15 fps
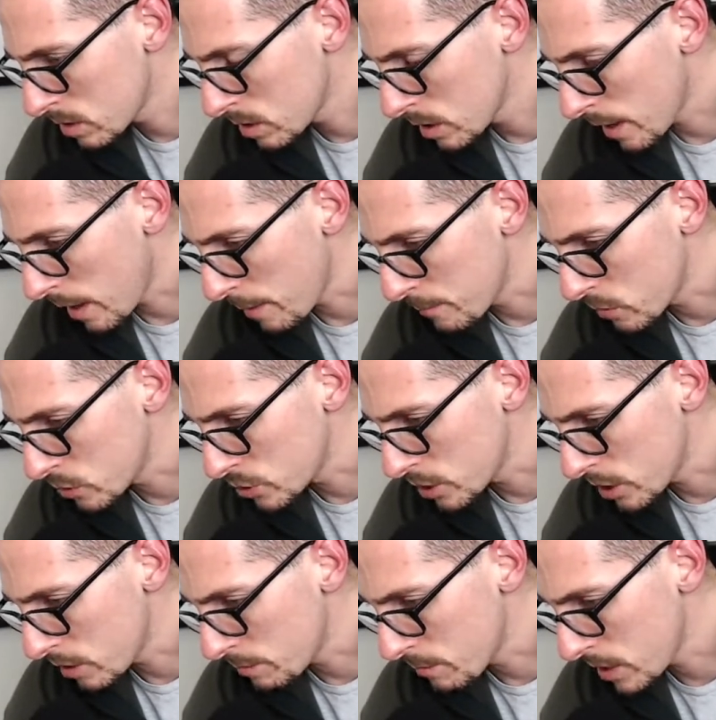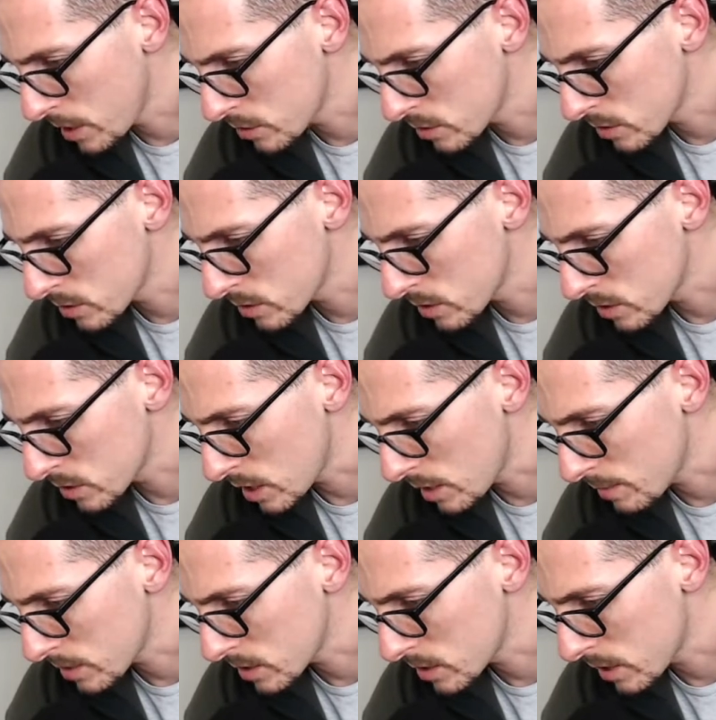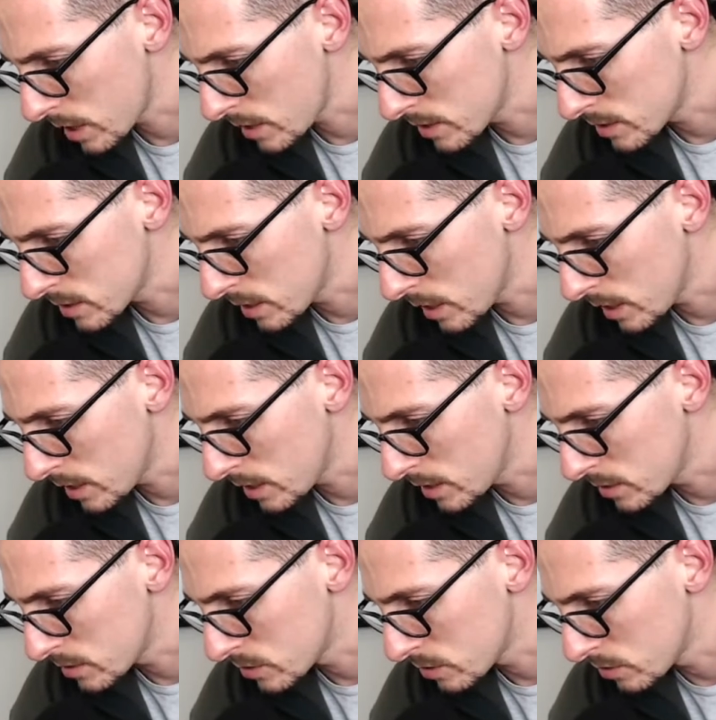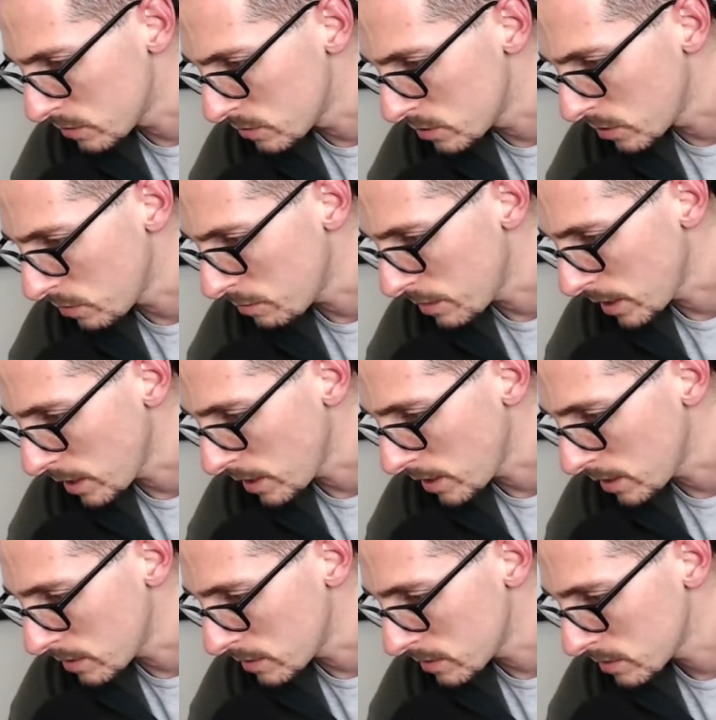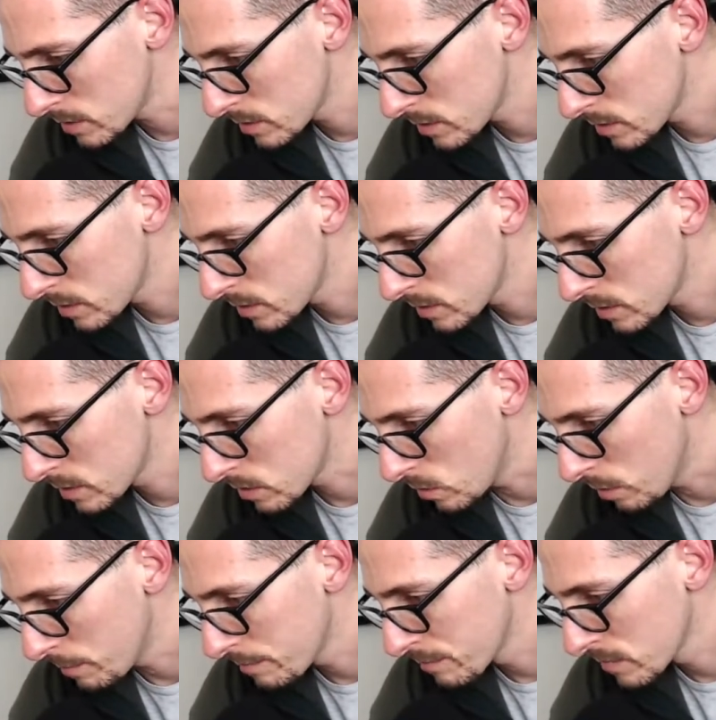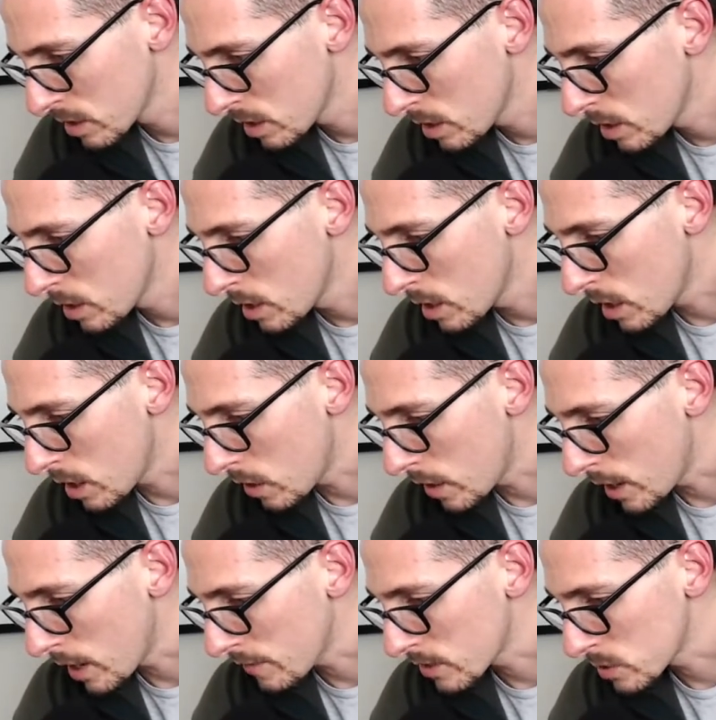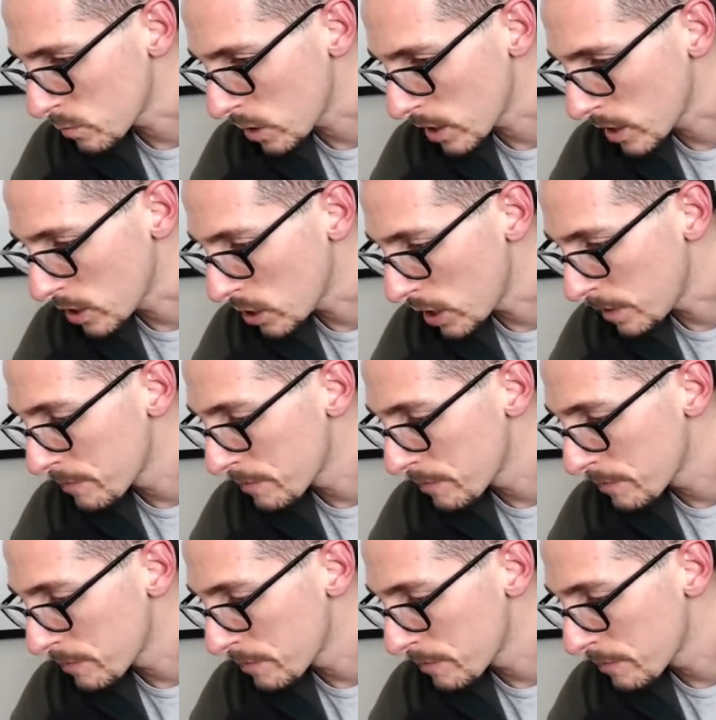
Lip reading: I appreciate your patience because I'm excited to get into domains. Cool. All right, everything's working. Good.